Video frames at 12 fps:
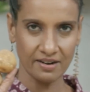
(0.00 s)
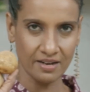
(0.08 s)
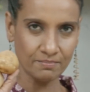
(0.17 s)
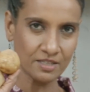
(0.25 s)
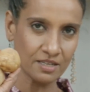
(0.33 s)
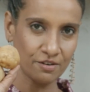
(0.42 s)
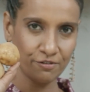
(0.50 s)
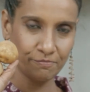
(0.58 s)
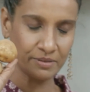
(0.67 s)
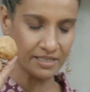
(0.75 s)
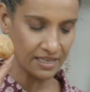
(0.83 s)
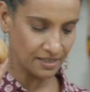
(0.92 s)
grams of
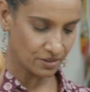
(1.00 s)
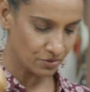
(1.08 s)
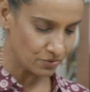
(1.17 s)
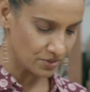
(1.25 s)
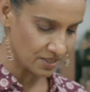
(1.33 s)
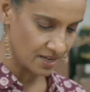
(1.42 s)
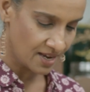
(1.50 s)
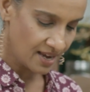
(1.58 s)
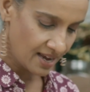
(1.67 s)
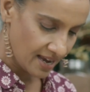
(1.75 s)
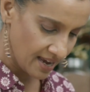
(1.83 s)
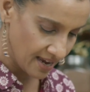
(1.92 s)
potatoes
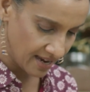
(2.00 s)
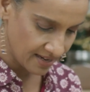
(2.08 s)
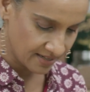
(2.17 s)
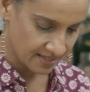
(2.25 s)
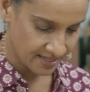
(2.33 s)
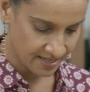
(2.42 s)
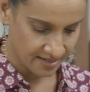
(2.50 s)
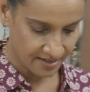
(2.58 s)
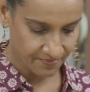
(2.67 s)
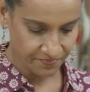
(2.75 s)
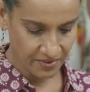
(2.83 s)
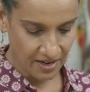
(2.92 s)
and
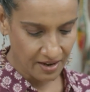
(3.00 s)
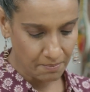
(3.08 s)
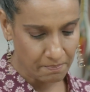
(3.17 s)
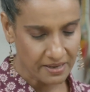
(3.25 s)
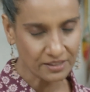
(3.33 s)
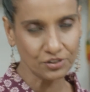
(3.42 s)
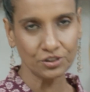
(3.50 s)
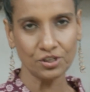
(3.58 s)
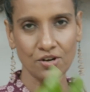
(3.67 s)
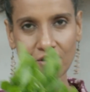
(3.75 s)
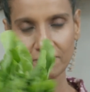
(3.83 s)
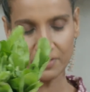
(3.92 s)
um, a bunch
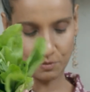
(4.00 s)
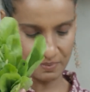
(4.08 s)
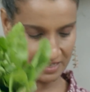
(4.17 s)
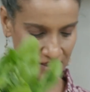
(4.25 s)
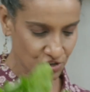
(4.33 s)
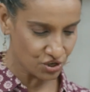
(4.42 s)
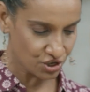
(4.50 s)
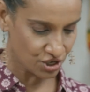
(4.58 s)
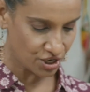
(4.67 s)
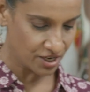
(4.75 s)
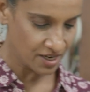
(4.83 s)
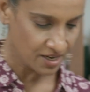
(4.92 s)
of
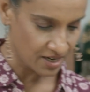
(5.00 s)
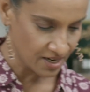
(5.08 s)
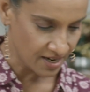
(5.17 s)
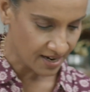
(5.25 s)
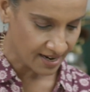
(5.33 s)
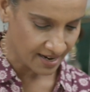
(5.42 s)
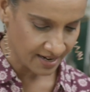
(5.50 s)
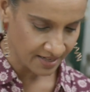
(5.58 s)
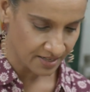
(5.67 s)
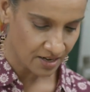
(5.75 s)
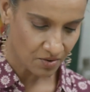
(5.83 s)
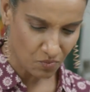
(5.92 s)
spinach
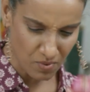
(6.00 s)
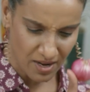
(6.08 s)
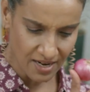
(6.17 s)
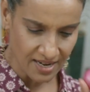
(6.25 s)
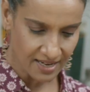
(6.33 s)
and one